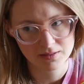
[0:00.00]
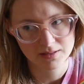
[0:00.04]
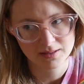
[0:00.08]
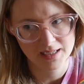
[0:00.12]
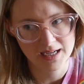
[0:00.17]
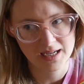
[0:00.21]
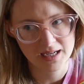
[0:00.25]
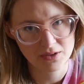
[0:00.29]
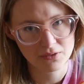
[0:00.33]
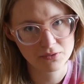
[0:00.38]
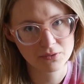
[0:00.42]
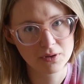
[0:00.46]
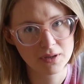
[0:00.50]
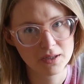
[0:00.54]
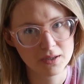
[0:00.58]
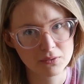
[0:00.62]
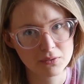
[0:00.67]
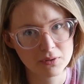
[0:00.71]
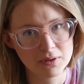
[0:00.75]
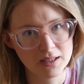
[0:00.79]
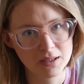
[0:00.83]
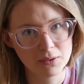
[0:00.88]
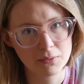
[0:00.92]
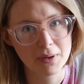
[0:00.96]
take
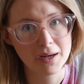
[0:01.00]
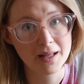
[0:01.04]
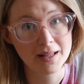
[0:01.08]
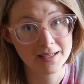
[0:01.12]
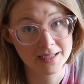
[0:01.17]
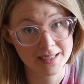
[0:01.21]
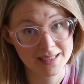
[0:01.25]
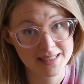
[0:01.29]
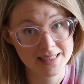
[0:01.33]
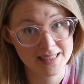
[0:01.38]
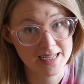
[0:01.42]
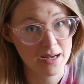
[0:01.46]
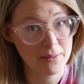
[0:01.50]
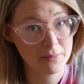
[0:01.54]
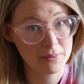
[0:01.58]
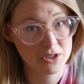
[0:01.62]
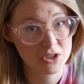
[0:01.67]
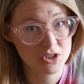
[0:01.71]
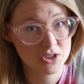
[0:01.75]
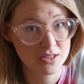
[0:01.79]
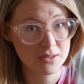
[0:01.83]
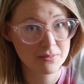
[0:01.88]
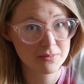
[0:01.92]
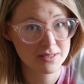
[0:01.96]
root really well and
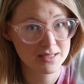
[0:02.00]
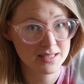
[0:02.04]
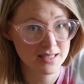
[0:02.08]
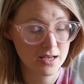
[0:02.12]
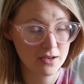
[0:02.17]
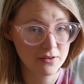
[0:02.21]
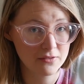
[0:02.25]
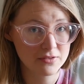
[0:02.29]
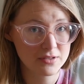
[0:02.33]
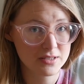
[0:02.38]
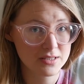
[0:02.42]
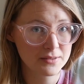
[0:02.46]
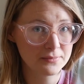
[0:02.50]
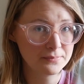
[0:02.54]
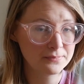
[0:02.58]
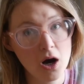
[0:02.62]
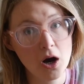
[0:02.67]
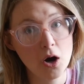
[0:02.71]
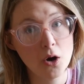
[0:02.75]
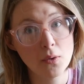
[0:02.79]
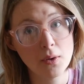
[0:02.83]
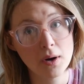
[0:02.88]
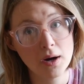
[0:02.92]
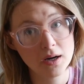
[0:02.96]
establish themselves.
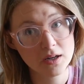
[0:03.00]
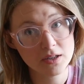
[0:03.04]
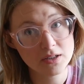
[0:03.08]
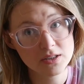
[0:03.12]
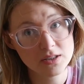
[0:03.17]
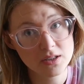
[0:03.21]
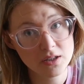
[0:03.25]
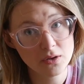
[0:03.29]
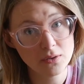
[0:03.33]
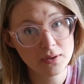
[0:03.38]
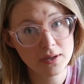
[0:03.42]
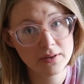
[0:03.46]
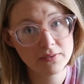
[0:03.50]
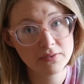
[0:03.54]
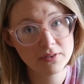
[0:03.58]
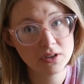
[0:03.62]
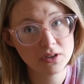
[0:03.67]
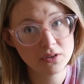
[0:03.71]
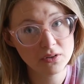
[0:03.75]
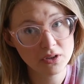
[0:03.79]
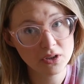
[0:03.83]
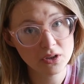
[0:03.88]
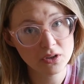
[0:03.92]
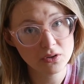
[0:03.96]
Oh, also, if
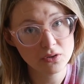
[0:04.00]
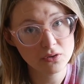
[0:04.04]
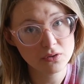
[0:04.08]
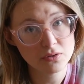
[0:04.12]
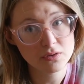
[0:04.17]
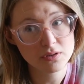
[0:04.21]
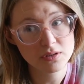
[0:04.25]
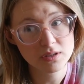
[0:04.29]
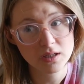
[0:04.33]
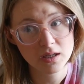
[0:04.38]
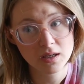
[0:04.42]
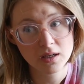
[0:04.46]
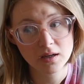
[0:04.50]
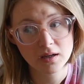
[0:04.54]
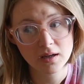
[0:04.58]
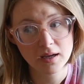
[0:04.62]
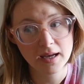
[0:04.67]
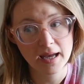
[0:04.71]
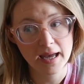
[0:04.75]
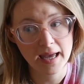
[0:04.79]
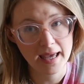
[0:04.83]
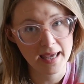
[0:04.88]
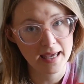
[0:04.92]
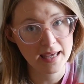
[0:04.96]
you use
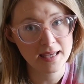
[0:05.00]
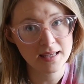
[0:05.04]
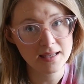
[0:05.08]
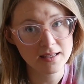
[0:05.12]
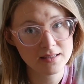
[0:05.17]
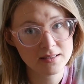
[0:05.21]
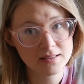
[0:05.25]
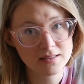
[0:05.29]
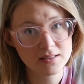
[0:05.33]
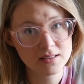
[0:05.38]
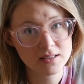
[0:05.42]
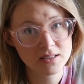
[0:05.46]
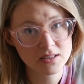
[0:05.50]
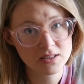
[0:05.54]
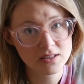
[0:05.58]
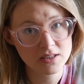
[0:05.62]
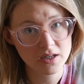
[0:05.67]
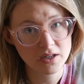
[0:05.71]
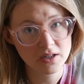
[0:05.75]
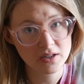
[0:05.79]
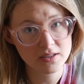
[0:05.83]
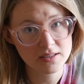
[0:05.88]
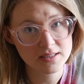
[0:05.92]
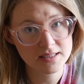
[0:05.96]
eggs to
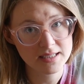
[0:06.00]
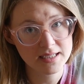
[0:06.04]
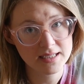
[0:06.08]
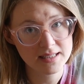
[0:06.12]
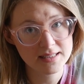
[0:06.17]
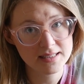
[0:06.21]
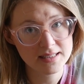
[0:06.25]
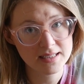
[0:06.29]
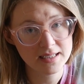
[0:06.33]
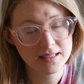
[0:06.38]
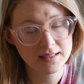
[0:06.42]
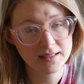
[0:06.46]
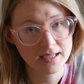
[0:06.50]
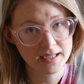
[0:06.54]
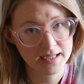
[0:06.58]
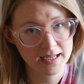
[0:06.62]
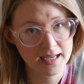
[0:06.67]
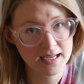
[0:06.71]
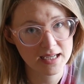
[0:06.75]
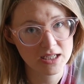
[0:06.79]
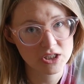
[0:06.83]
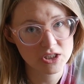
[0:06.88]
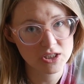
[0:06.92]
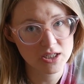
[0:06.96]
start your seeds in, like
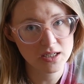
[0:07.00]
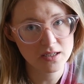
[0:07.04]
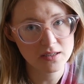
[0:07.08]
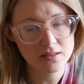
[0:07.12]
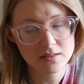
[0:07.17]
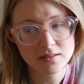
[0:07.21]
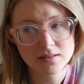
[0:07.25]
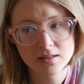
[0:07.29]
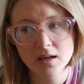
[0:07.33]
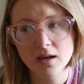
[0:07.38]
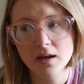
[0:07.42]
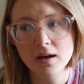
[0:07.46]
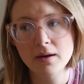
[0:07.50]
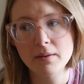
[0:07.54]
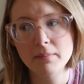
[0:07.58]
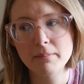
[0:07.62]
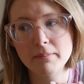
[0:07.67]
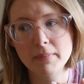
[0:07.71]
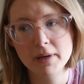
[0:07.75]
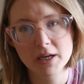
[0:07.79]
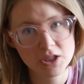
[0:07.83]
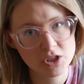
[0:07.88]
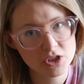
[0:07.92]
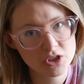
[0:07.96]
eggshells,
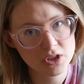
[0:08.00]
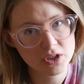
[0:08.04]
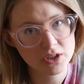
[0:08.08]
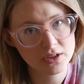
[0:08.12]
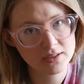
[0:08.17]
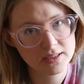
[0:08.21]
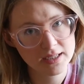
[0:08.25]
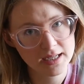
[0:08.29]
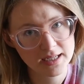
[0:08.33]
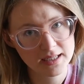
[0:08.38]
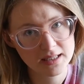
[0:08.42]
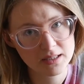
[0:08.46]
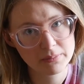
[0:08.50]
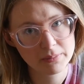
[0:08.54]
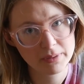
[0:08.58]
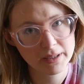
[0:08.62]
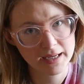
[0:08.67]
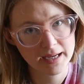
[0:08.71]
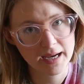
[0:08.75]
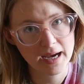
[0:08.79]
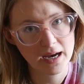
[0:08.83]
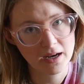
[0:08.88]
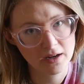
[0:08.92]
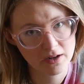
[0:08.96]
make sure you take the
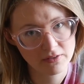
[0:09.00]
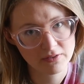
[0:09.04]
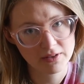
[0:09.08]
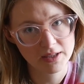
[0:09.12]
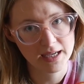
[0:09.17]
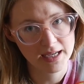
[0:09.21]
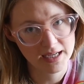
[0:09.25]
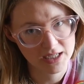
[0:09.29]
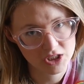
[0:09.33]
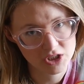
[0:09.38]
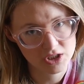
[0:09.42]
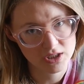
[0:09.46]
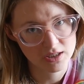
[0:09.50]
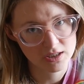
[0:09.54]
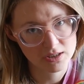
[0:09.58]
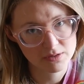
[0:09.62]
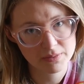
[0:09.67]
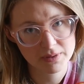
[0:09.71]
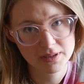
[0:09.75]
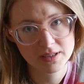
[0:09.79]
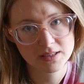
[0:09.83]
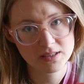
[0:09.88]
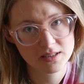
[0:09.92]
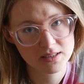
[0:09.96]
plant out of the eggshells
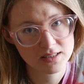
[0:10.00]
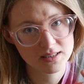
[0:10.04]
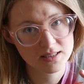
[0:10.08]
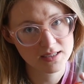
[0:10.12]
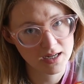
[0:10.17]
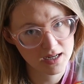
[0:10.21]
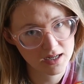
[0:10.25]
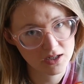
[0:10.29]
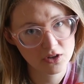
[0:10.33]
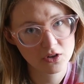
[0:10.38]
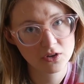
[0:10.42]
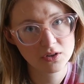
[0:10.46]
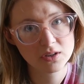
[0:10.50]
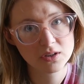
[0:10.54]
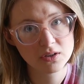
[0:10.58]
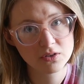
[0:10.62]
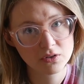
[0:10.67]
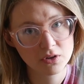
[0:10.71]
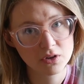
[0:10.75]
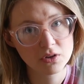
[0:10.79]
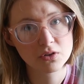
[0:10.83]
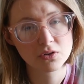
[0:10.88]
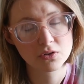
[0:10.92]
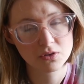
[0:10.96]
because it's not going to
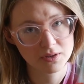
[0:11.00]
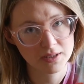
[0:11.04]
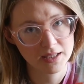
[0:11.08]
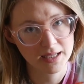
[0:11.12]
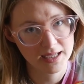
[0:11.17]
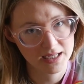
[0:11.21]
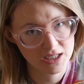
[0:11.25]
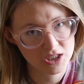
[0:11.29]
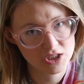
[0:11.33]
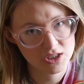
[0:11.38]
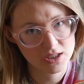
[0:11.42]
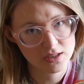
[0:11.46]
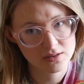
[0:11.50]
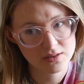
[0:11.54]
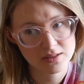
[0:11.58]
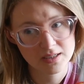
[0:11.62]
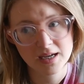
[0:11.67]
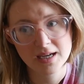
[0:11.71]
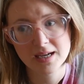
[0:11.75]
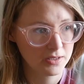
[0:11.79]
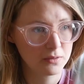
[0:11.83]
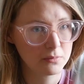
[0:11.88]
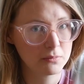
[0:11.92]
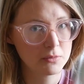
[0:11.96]
grow through the eggshells.
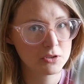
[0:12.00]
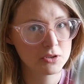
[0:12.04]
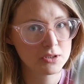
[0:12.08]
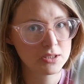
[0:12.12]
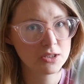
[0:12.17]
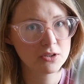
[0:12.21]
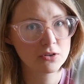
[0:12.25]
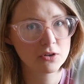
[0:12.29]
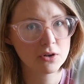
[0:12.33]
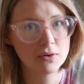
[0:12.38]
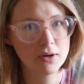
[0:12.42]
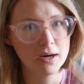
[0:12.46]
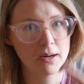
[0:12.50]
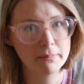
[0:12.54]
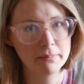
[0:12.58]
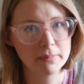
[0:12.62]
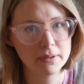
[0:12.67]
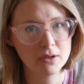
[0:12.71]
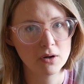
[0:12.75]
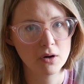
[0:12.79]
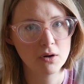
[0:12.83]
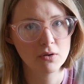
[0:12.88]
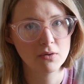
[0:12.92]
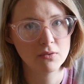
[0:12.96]
It'll mostly grow up
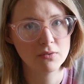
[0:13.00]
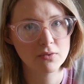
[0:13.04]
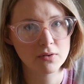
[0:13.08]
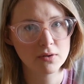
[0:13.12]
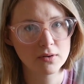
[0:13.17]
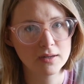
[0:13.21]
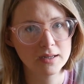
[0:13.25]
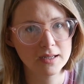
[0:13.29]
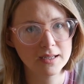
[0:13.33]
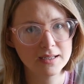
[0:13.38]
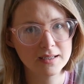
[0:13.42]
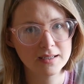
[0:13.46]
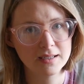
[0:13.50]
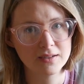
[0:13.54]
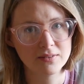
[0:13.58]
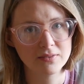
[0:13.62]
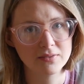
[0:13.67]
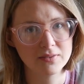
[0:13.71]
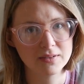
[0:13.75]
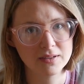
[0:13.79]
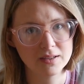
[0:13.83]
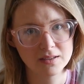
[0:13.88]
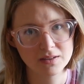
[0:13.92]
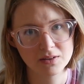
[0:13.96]
and over it
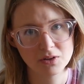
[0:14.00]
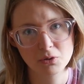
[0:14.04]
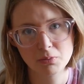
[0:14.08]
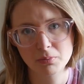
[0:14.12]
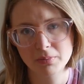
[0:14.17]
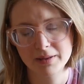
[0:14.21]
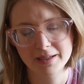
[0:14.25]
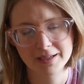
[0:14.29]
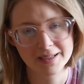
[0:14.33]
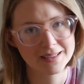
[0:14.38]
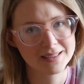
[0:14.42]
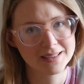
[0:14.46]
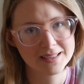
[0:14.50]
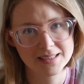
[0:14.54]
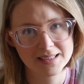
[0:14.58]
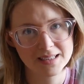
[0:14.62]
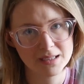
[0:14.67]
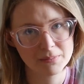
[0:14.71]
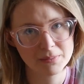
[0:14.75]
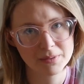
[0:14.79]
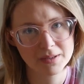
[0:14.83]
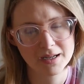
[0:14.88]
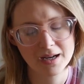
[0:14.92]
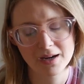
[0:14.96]
if it, you plant it
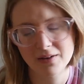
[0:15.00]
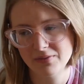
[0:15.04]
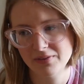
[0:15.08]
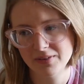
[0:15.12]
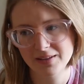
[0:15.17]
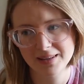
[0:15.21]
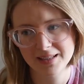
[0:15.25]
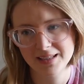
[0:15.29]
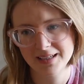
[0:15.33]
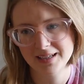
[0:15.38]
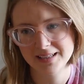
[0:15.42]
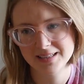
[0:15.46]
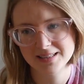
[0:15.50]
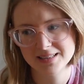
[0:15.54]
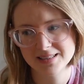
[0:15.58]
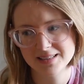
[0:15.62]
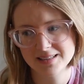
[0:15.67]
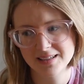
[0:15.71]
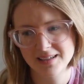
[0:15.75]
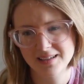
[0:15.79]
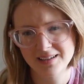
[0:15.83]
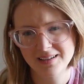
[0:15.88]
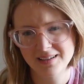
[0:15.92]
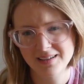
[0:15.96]
deep enough, and then it's,